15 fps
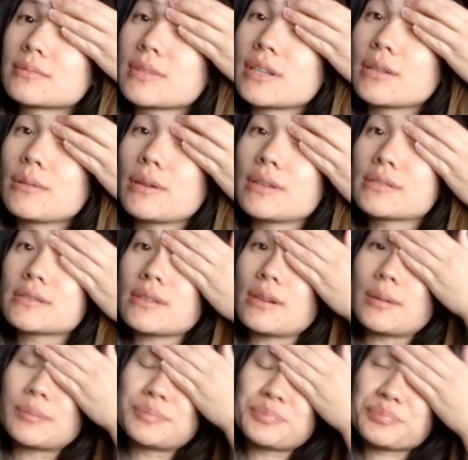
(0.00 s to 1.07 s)
Anyways,
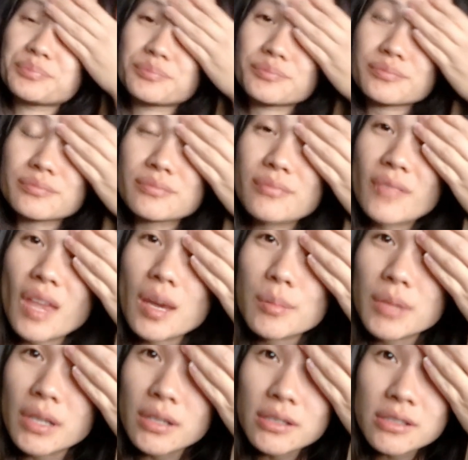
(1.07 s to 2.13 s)
I'm
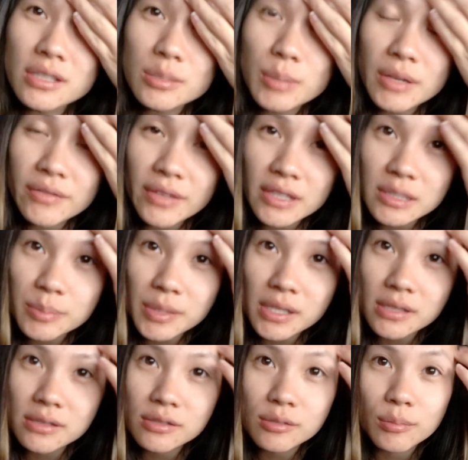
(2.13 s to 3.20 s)
not gonna touch my face
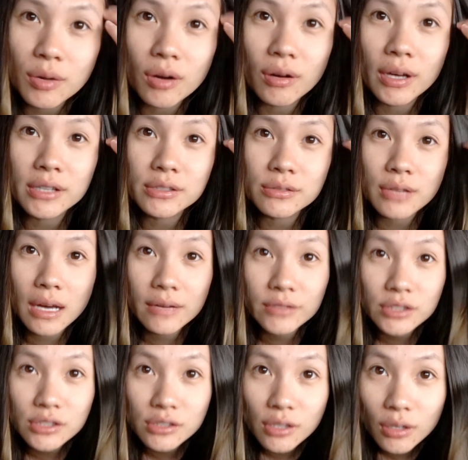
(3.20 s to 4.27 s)
because tomorrow I do have
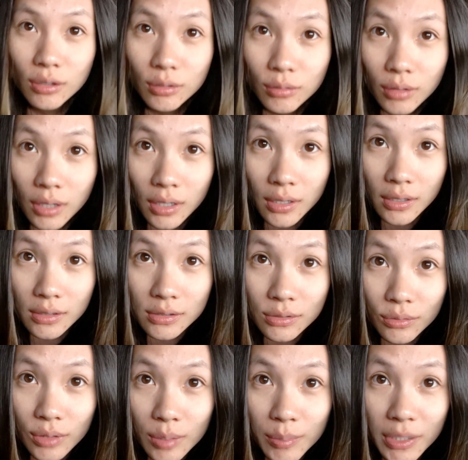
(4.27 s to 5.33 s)
a show,
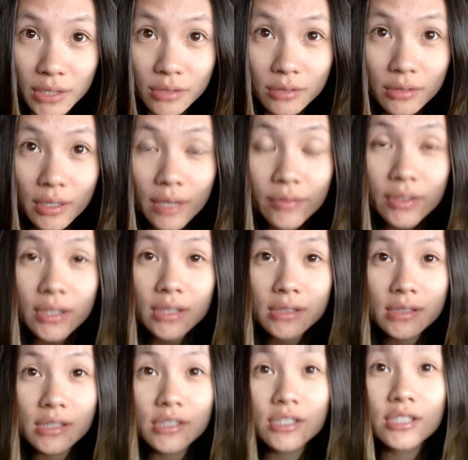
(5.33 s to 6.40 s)
so I want to make sure
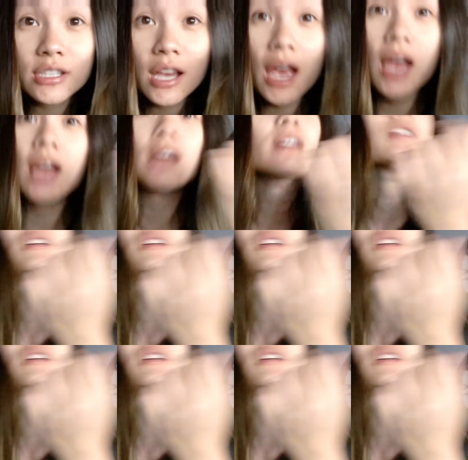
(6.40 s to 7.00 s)
everything's in check